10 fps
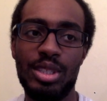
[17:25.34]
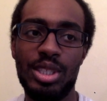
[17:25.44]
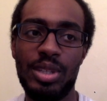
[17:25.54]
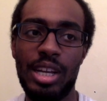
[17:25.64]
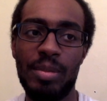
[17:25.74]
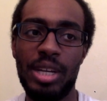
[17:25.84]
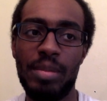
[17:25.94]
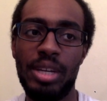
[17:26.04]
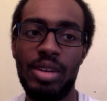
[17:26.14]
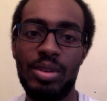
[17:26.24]
that'll be
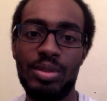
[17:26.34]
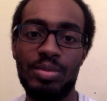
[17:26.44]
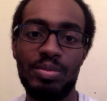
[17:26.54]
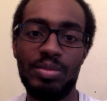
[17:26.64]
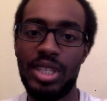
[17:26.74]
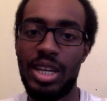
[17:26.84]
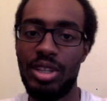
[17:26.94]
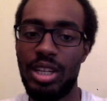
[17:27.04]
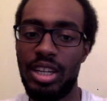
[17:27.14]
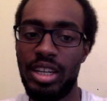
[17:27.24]
coming out
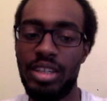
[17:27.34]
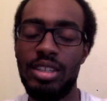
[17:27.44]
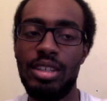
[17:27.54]
down the line.